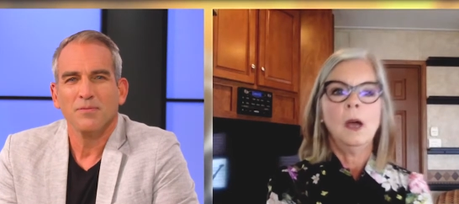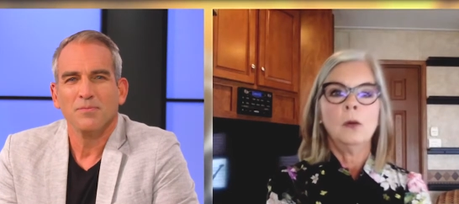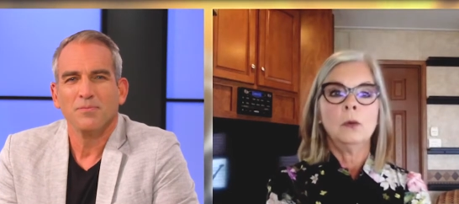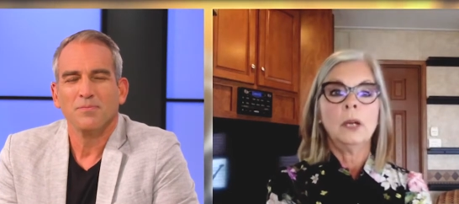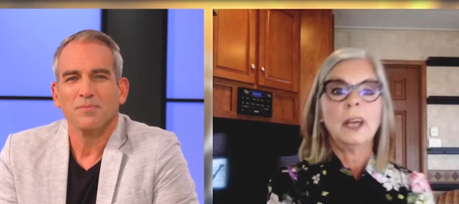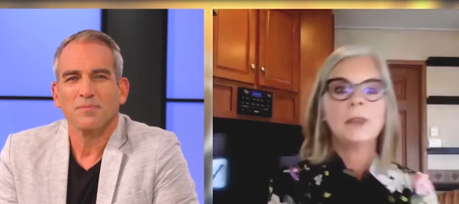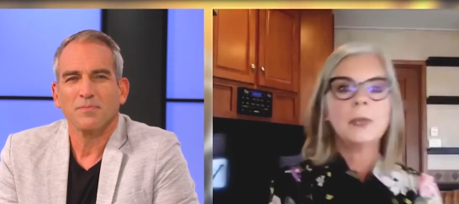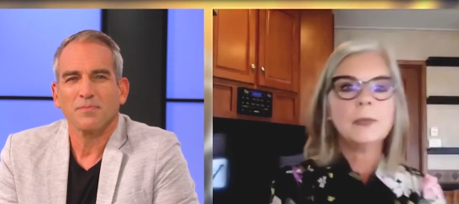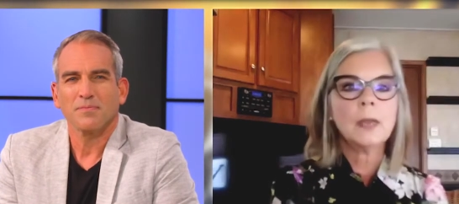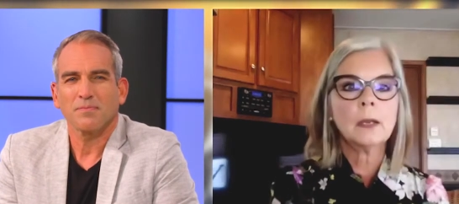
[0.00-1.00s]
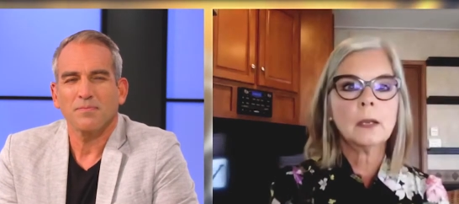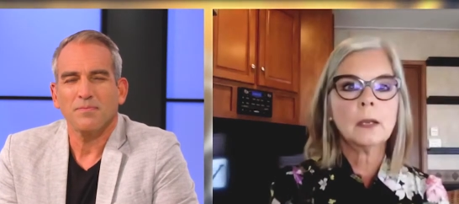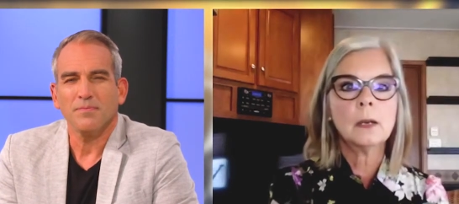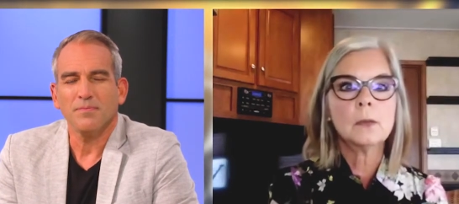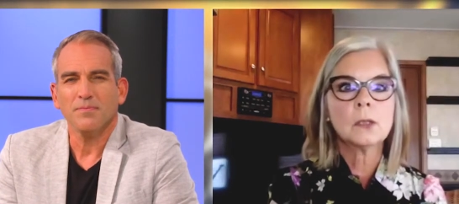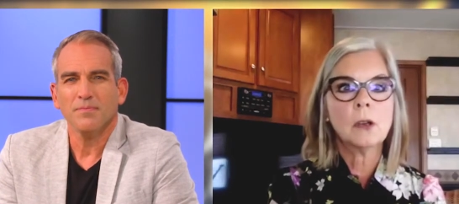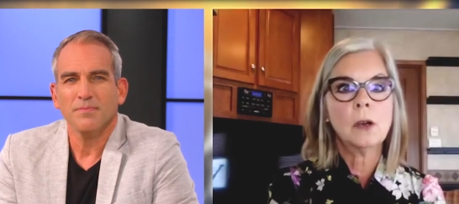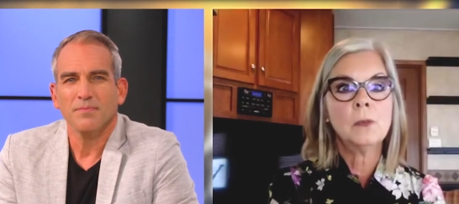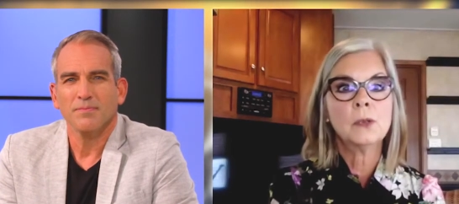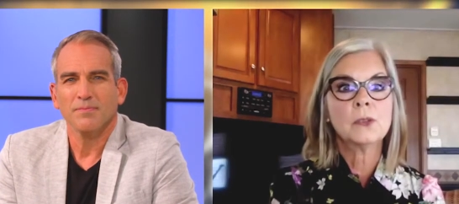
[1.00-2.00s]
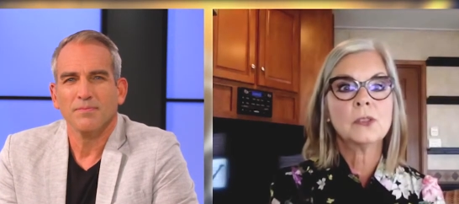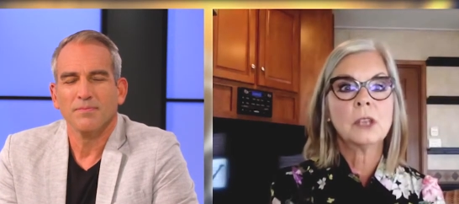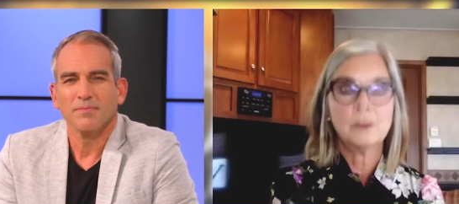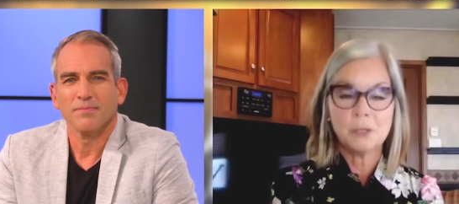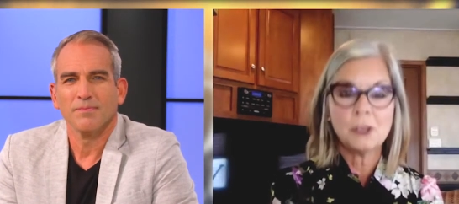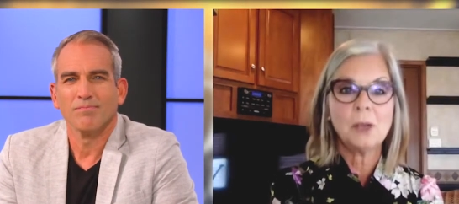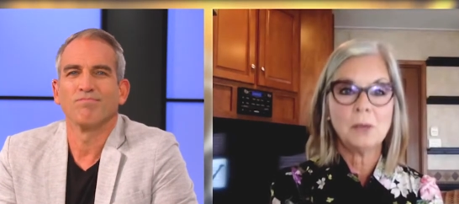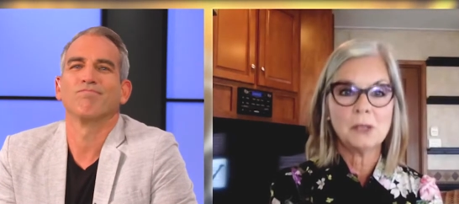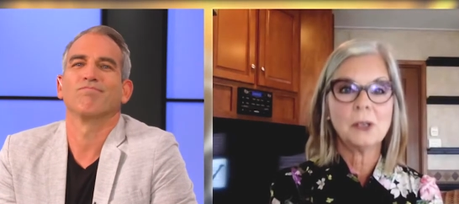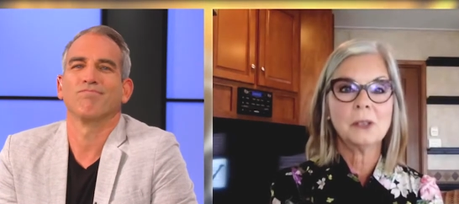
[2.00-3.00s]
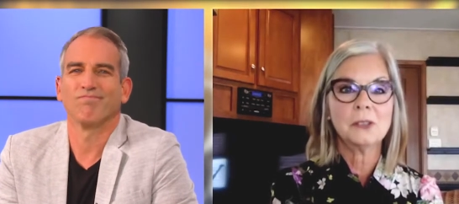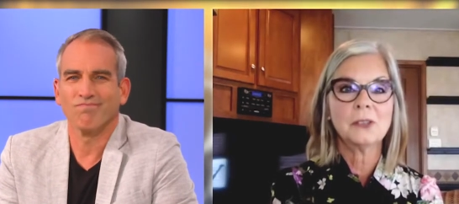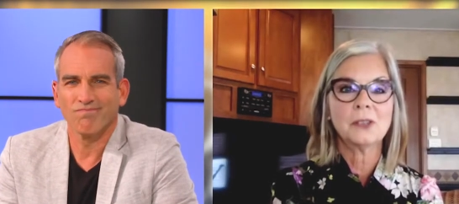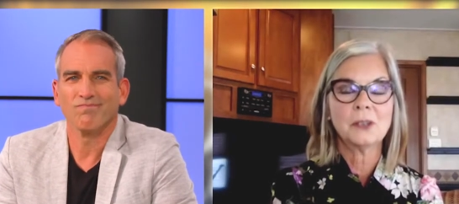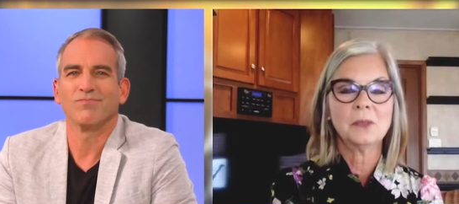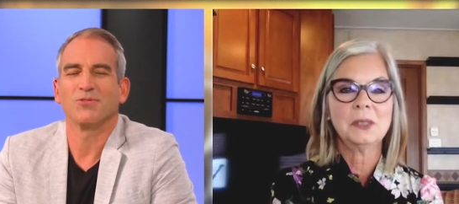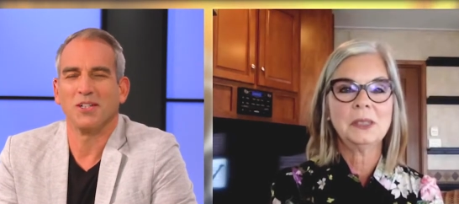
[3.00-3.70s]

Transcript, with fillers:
Speaker 1: Well, I think that comes almost every time I talk to someone.